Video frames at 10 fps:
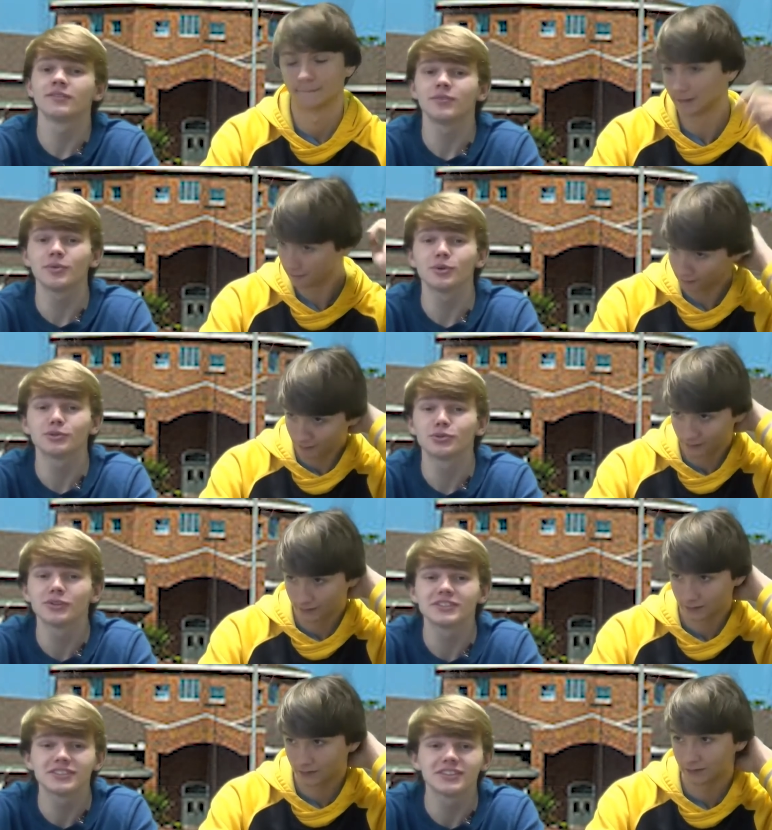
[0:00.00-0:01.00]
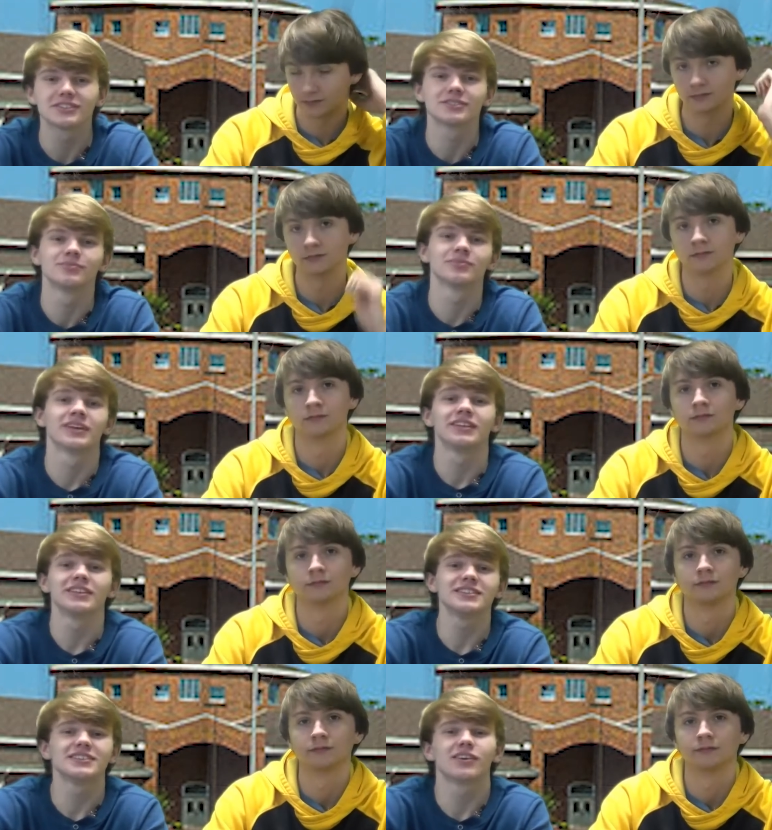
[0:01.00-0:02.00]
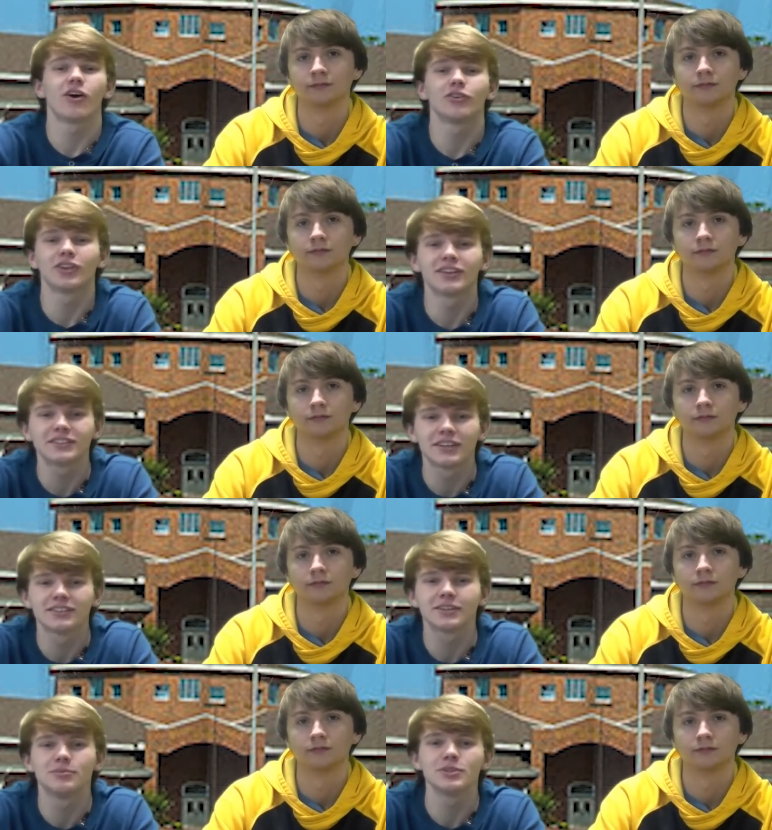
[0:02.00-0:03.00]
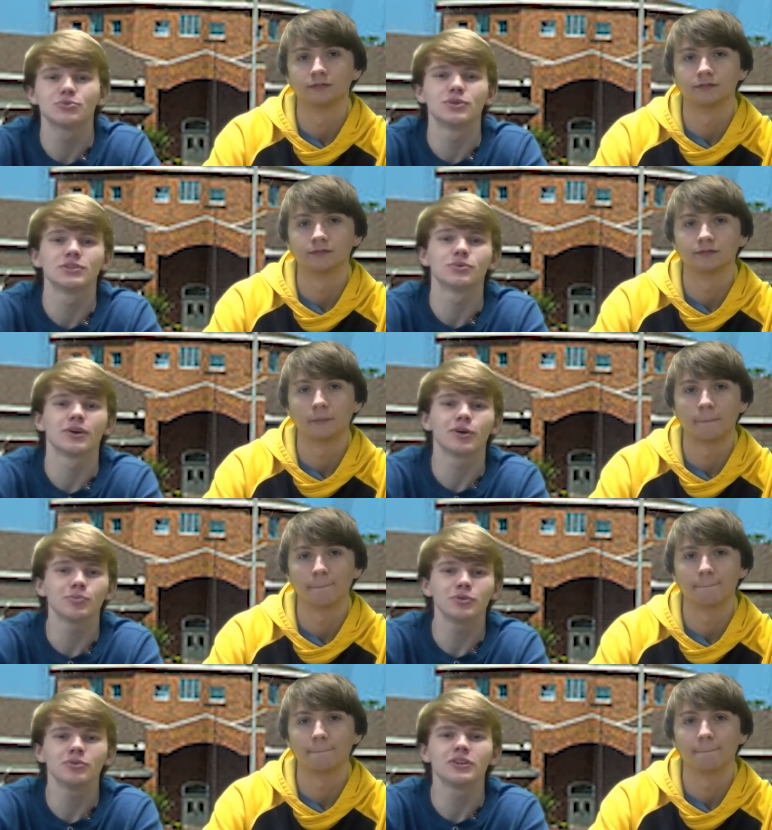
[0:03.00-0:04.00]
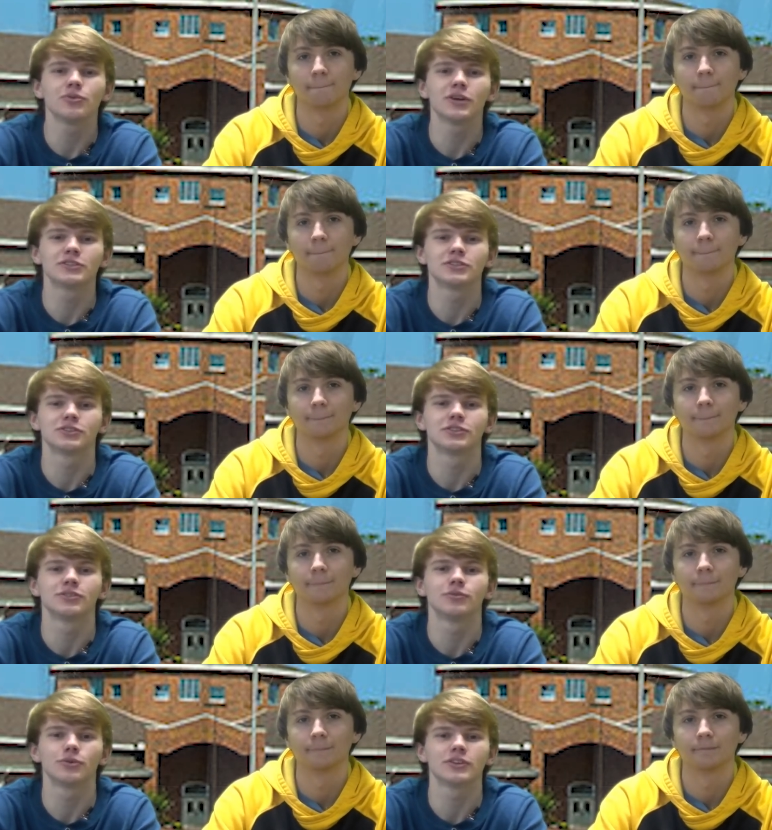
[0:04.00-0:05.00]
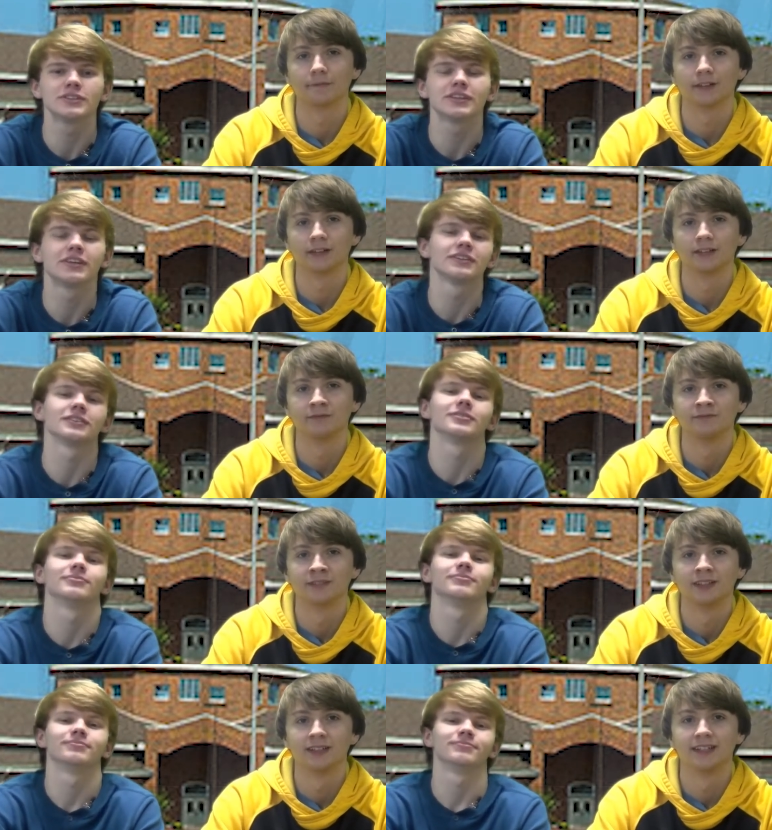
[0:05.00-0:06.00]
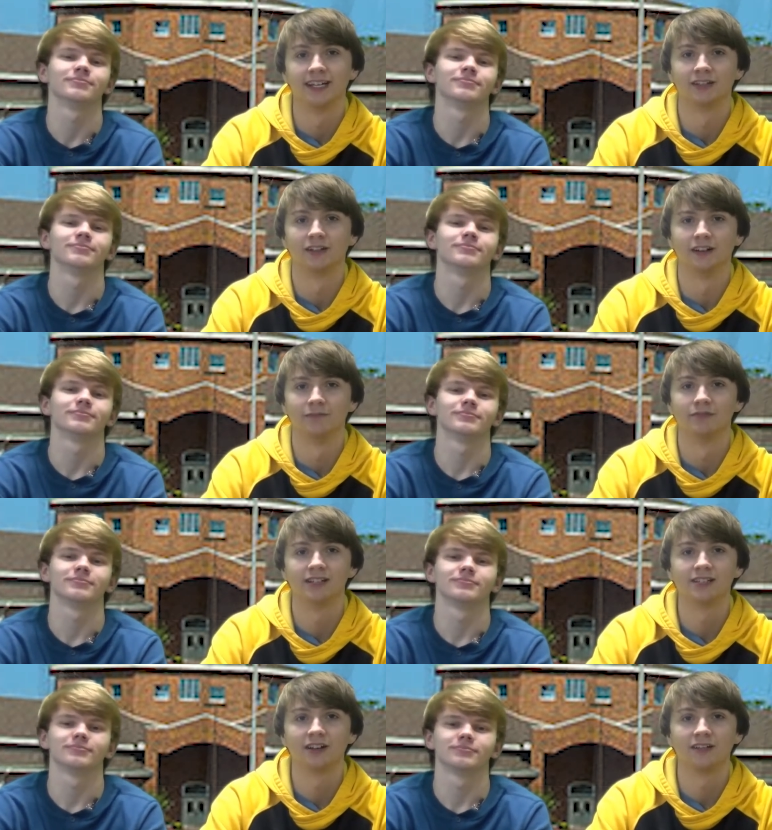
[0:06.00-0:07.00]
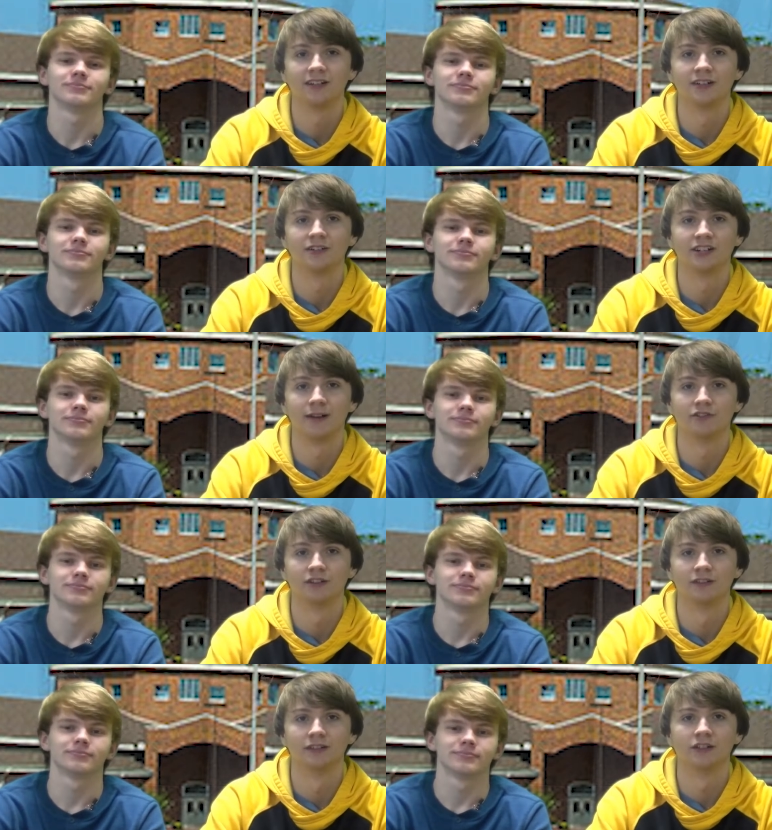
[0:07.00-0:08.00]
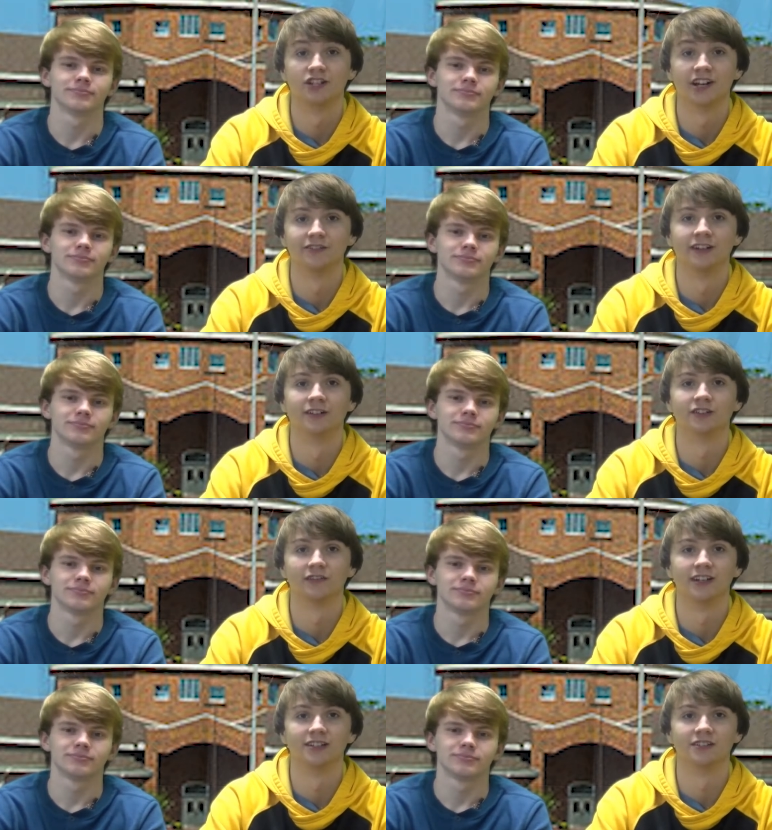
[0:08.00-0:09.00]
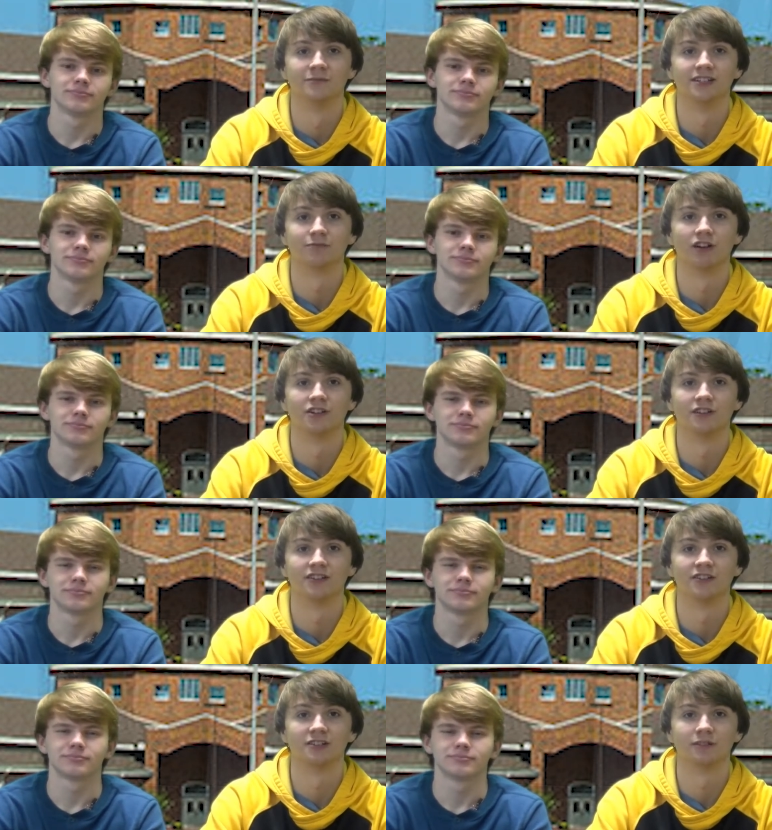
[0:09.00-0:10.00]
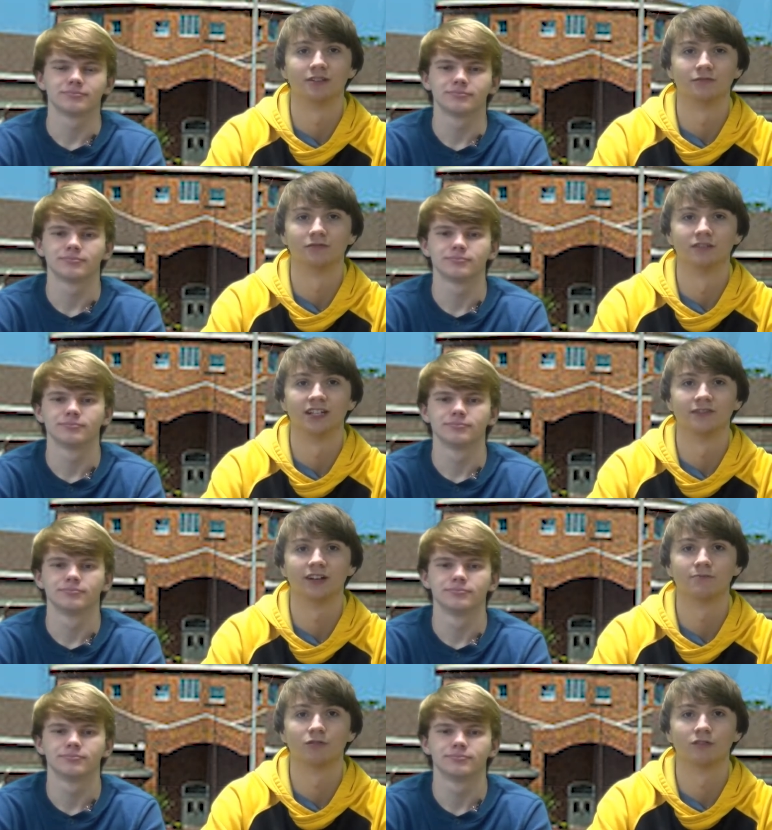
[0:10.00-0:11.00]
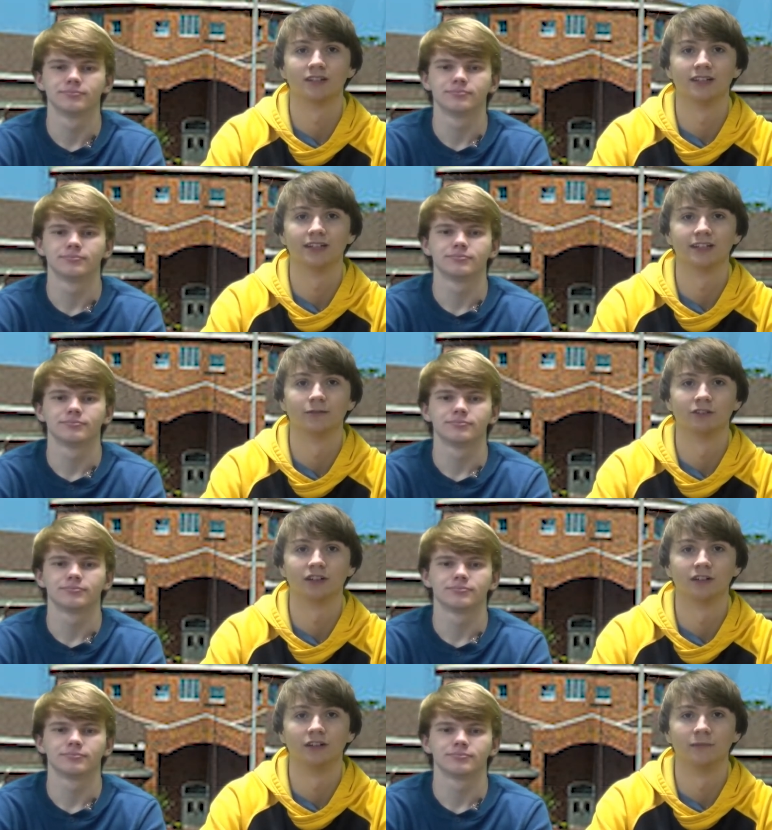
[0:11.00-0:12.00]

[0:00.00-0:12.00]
Speaker 1: February 26th. This is an online test and Miss Weeks will help you get registered for this test.
Speaker 2: 10th grade, please turn in your job shadowing surveys to Miss Brazier as soon as possible. It's very important to get them returned